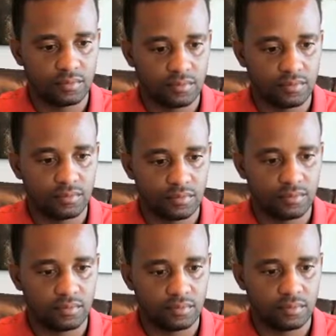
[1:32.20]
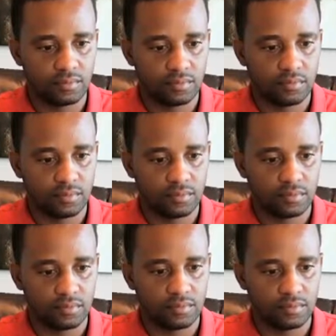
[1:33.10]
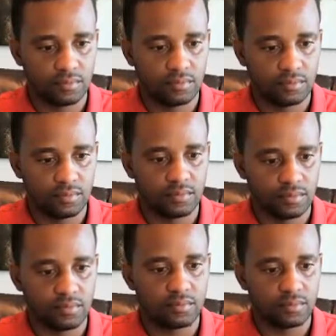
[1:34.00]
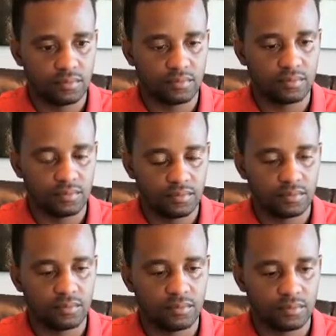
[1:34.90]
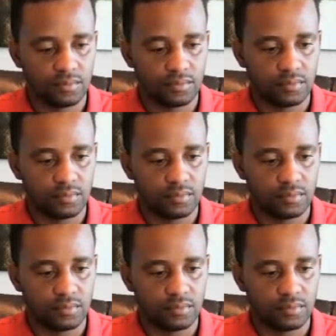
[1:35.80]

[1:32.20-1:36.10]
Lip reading: This person isn't speaking.